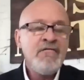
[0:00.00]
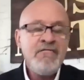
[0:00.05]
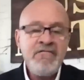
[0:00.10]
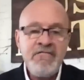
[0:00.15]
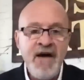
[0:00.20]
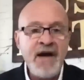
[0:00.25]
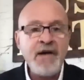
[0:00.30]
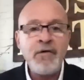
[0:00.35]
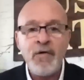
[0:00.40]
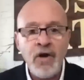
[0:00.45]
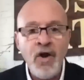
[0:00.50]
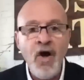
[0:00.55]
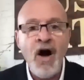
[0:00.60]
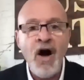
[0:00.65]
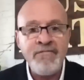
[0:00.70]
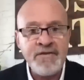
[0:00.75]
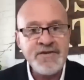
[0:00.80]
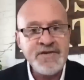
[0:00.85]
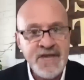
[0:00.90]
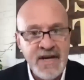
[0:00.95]
federal
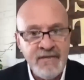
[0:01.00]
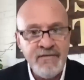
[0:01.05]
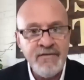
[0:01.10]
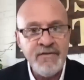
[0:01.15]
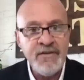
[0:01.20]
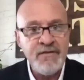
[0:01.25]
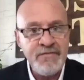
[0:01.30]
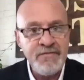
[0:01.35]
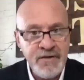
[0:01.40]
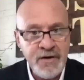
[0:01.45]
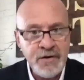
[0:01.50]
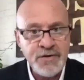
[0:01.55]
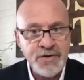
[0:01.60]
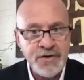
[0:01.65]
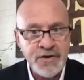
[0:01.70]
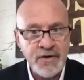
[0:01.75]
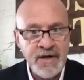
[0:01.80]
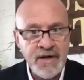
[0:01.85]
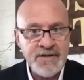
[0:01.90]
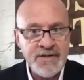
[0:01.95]
office in the
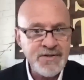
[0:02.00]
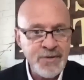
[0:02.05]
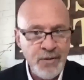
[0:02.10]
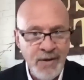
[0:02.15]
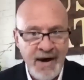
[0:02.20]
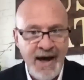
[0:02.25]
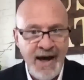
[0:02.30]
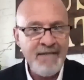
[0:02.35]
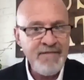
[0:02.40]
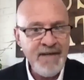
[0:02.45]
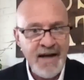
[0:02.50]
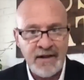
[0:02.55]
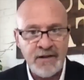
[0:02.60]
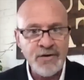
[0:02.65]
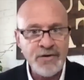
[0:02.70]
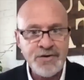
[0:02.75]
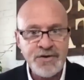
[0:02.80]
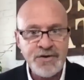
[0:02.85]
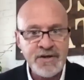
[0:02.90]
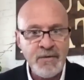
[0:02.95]
future. Do I have that
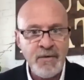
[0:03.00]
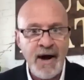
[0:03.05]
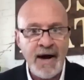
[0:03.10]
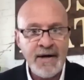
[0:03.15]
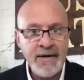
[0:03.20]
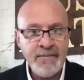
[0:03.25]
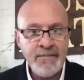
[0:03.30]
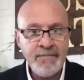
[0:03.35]
loosely right?